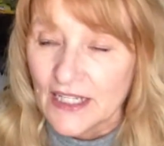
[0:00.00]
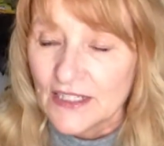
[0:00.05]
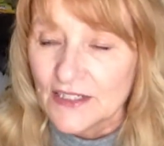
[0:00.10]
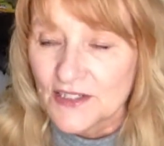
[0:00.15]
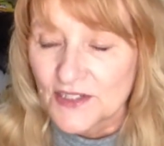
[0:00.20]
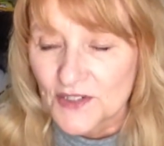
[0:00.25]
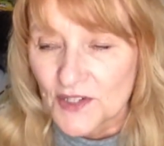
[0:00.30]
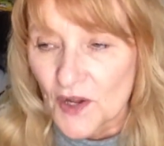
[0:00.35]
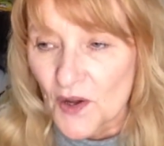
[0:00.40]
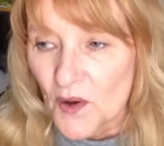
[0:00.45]

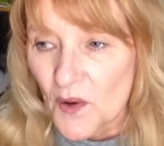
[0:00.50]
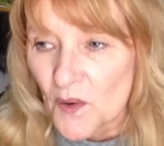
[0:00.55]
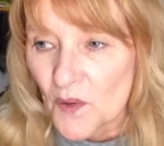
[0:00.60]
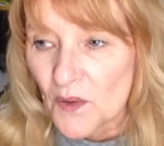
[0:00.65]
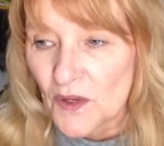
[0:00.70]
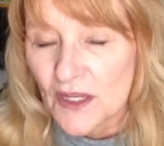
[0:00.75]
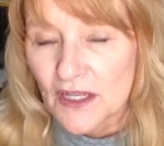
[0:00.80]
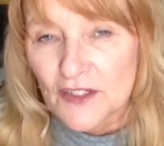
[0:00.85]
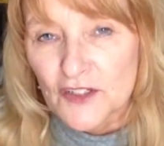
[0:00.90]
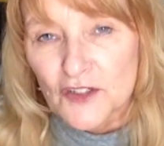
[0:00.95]

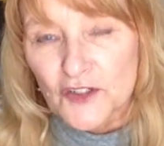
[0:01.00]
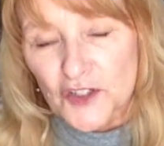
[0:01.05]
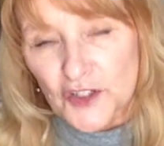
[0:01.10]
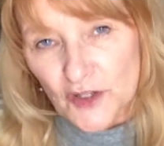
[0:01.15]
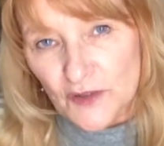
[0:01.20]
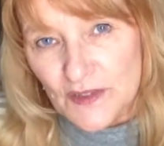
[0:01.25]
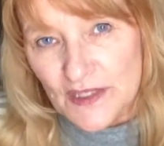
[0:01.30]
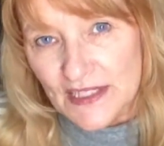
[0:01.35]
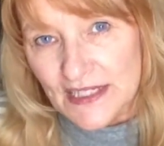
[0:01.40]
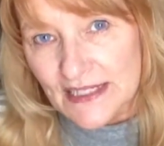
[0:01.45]
So
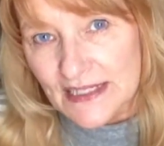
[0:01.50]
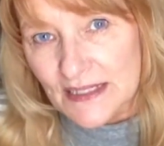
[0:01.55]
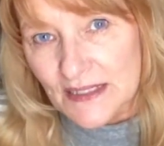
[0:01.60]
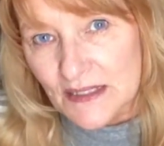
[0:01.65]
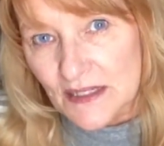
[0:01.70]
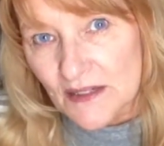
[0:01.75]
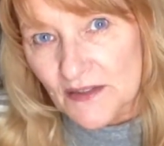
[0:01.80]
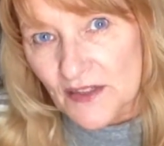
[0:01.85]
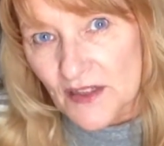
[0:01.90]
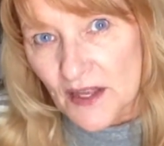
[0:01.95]
Josie's
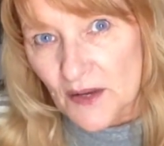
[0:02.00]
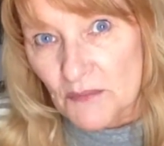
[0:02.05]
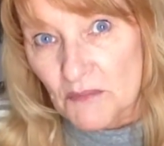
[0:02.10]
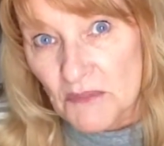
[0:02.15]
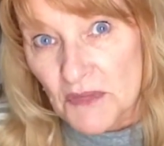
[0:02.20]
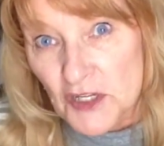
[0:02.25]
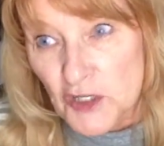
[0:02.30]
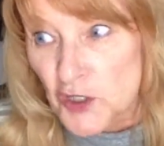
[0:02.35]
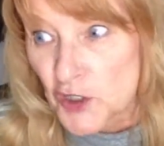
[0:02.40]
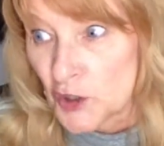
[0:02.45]
then
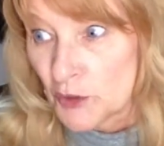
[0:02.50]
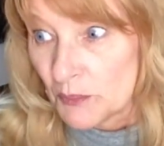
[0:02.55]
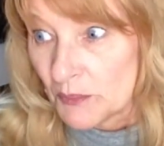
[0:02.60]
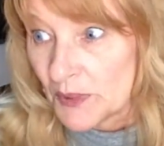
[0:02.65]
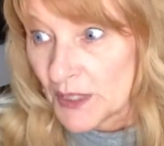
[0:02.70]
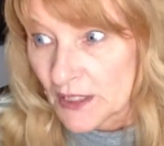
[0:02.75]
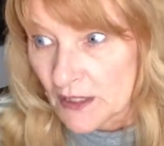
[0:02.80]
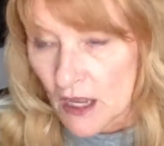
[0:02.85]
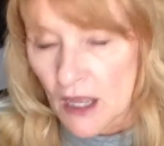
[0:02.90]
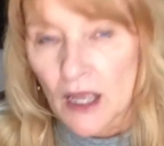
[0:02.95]
mission
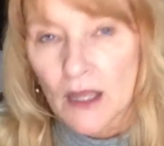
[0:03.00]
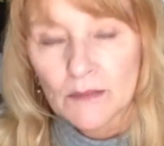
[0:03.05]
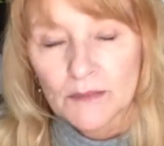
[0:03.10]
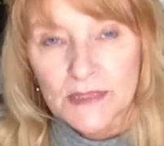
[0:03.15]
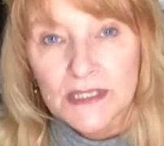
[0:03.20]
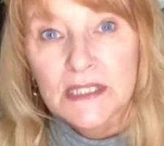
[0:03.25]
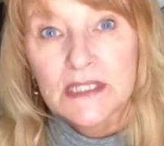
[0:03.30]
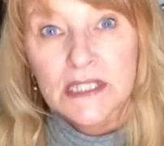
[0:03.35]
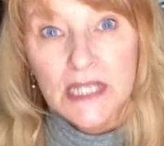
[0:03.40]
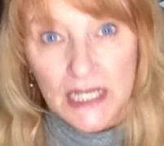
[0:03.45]

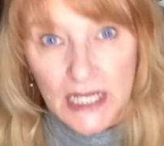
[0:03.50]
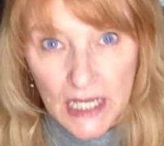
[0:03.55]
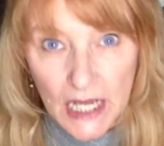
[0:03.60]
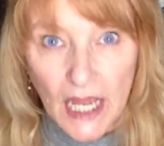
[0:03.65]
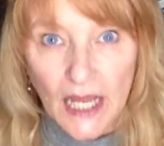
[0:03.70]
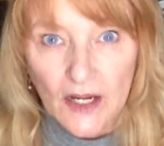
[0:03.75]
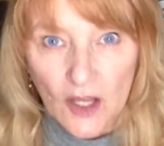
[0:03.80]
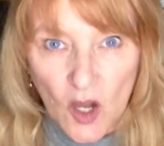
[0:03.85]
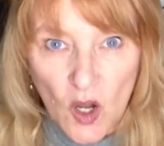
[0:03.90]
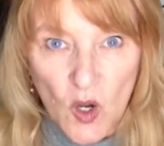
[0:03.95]
becomes to
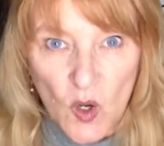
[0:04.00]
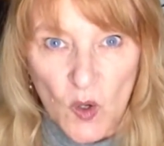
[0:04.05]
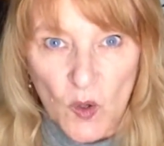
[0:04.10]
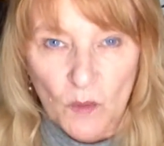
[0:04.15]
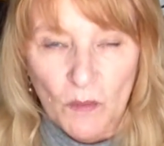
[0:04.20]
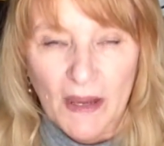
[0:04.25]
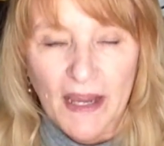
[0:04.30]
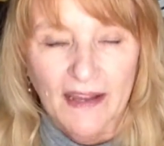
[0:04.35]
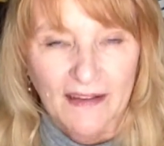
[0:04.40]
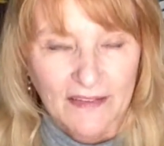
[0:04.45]
get
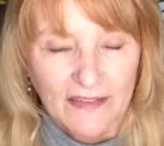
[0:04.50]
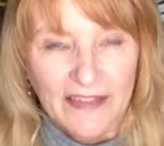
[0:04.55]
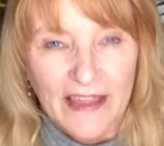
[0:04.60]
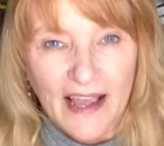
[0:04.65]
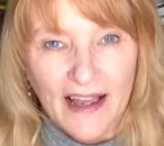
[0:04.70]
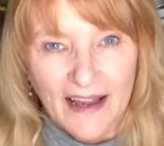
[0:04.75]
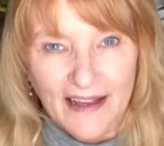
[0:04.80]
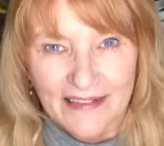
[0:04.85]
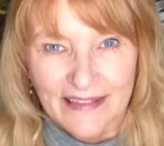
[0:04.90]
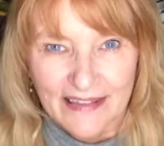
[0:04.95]
home, and
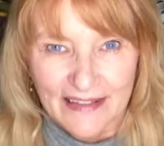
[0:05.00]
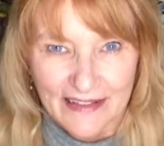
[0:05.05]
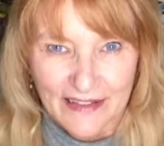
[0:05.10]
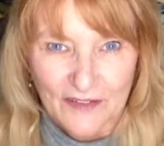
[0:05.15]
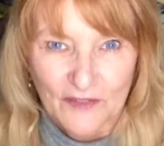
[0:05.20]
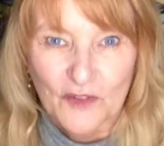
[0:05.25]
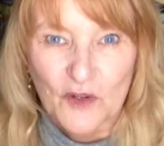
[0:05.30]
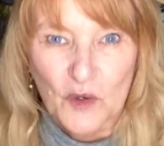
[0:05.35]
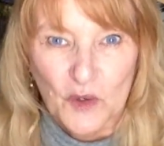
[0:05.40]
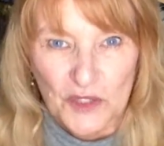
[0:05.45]
that then,
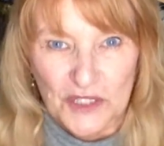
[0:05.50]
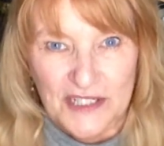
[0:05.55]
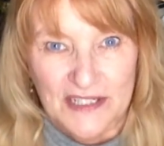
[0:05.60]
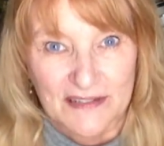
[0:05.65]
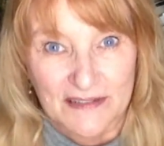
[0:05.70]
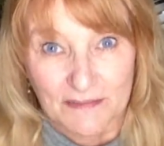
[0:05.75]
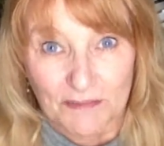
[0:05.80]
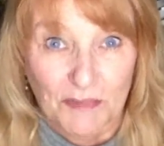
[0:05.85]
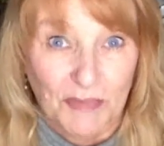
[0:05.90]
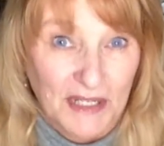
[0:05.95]
of
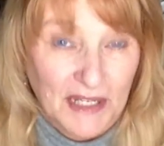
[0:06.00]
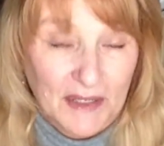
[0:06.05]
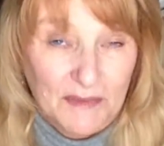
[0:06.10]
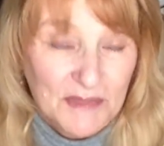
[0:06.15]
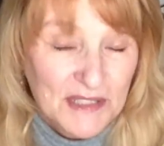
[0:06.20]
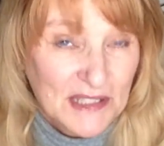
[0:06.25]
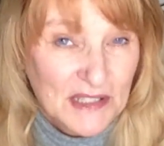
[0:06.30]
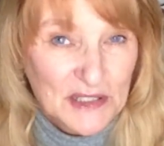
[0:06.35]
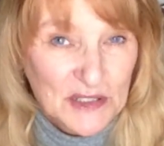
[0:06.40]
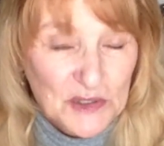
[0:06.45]
course,
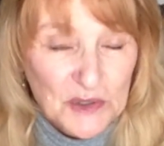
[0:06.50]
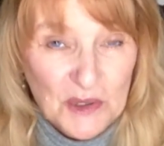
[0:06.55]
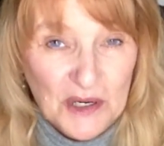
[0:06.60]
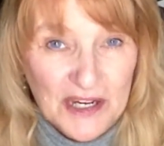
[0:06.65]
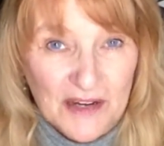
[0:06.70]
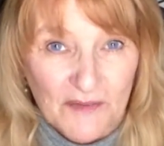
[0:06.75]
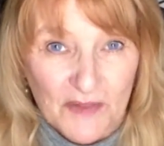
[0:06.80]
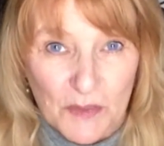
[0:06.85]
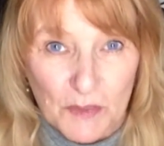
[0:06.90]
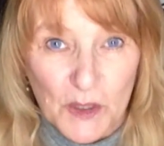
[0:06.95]
becomes the
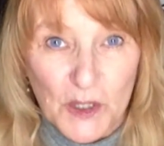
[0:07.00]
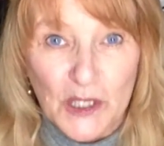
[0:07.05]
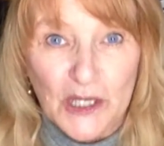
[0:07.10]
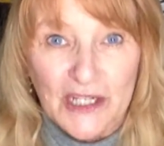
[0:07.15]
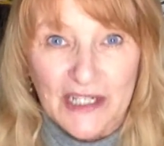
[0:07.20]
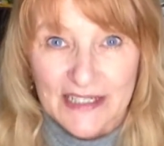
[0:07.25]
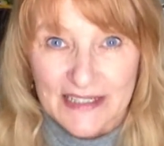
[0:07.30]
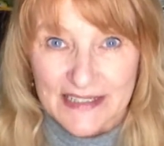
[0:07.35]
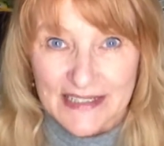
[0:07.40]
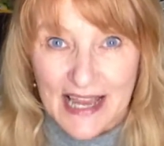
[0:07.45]
story of the book,
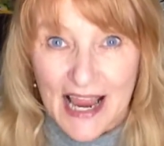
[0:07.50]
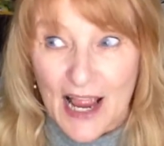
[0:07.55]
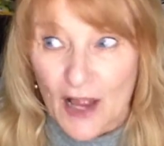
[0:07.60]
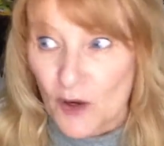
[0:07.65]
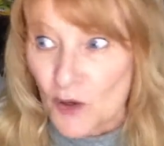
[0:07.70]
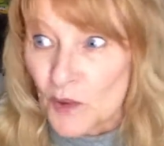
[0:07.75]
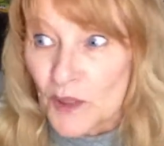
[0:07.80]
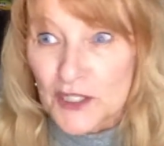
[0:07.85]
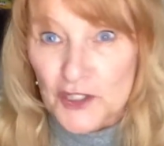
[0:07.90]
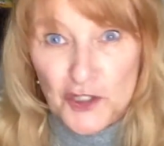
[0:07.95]
is
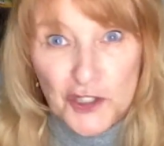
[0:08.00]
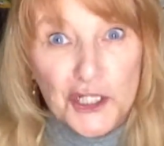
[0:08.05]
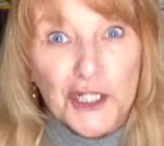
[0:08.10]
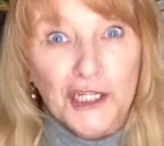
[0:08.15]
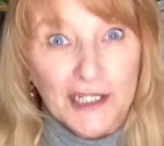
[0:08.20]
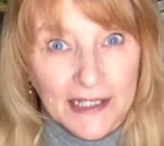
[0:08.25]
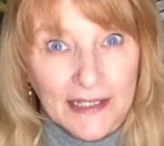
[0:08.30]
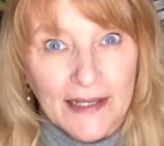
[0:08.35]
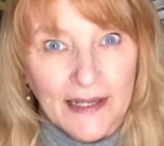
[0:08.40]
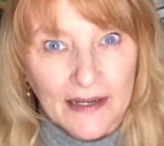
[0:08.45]
how is she
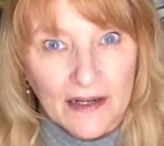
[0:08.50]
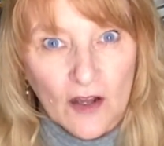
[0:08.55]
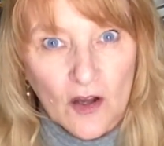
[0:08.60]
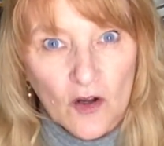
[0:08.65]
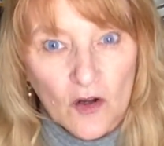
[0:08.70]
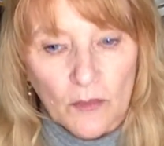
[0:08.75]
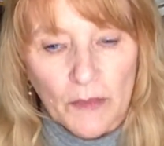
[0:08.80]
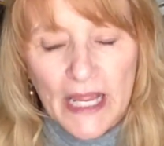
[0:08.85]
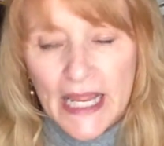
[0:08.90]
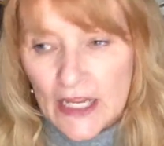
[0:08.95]
going to get
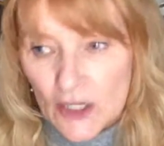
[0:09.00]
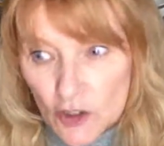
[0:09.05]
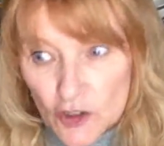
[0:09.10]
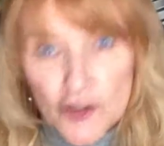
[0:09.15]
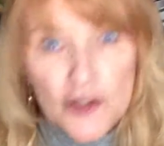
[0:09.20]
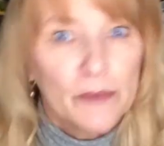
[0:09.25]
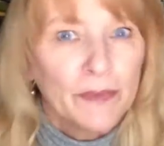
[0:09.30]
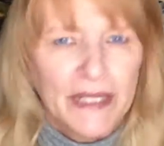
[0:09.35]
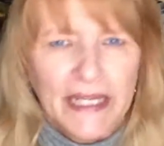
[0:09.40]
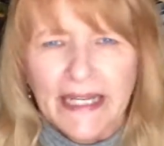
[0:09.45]
home? Could
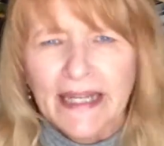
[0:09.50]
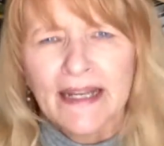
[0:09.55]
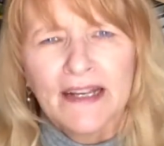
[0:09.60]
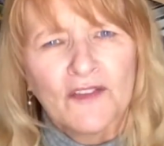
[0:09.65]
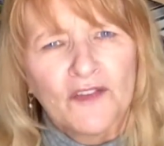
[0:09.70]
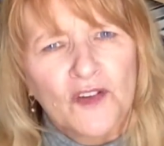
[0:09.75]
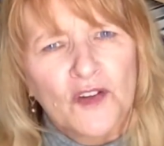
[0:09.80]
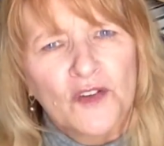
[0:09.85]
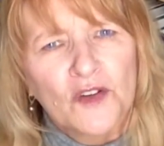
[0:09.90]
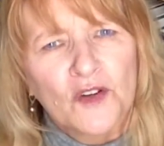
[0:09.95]
you be any
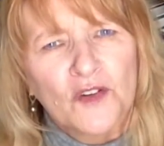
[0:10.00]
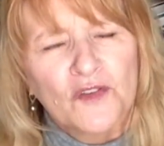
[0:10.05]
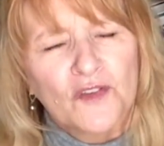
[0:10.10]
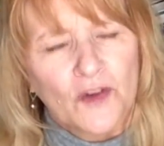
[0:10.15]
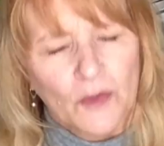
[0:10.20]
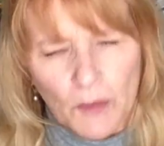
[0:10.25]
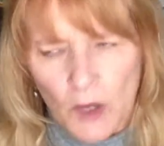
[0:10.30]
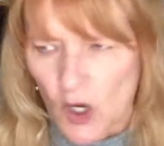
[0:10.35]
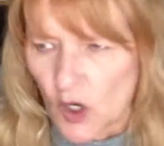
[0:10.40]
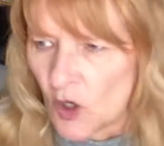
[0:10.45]
further
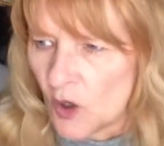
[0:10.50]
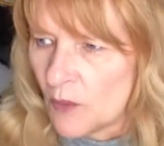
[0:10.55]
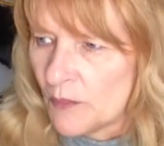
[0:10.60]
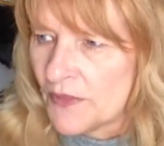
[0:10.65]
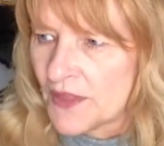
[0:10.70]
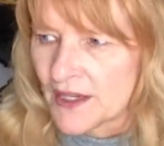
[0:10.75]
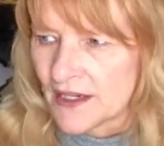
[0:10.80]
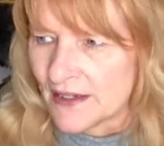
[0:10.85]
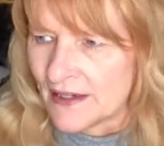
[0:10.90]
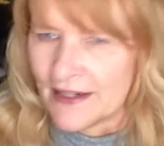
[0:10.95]
from home
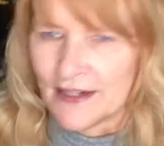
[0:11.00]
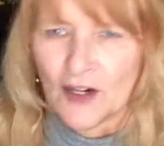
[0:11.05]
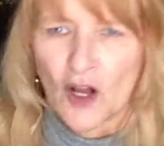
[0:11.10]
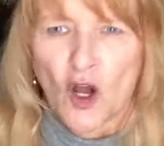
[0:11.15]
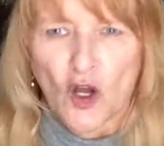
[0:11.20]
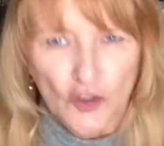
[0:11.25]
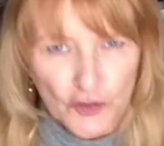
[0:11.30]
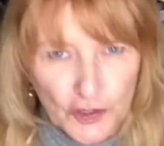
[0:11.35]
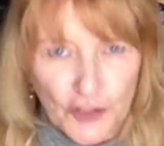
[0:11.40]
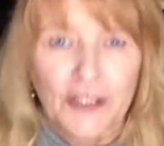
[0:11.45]
than in an
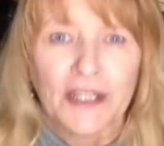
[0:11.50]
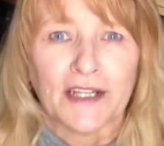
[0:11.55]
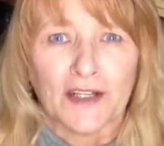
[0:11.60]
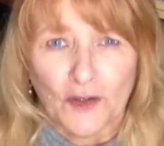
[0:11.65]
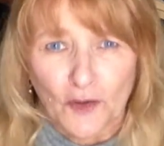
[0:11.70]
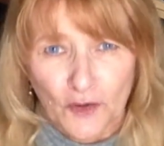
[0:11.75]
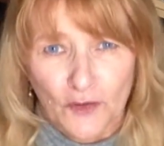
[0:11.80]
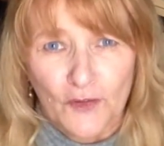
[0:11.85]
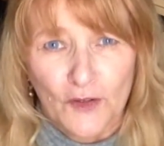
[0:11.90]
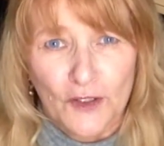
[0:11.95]
alternate
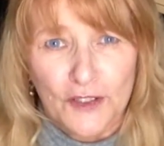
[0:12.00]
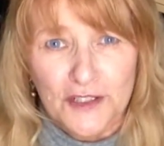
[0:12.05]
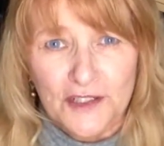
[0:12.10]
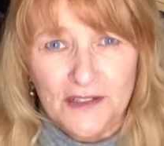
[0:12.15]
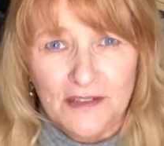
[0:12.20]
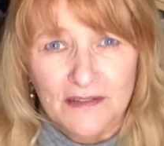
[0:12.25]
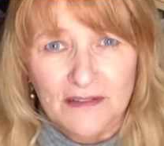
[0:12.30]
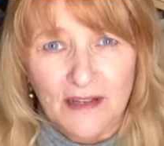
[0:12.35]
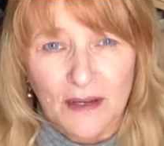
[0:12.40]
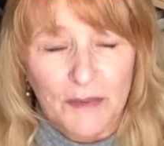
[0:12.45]

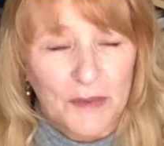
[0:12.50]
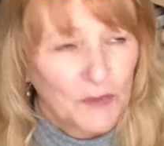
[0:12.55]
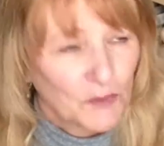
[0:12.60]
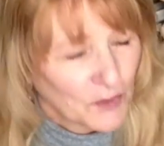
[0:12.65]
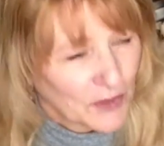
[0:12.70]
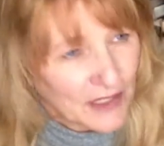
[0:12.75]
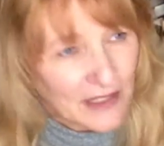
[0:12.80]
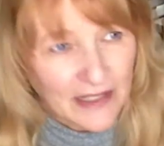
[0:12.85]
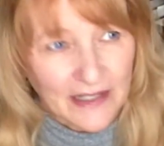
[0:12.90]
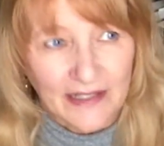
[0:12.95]
universe? I mean,
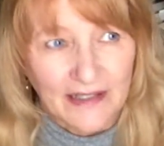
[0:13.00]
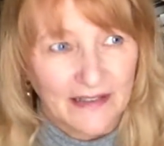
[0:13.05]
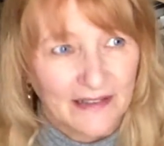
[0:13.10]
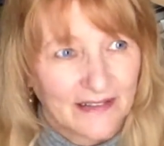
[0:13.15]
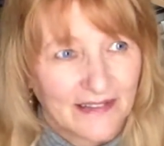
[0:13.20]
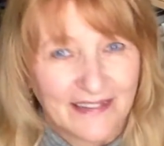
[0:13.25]
really.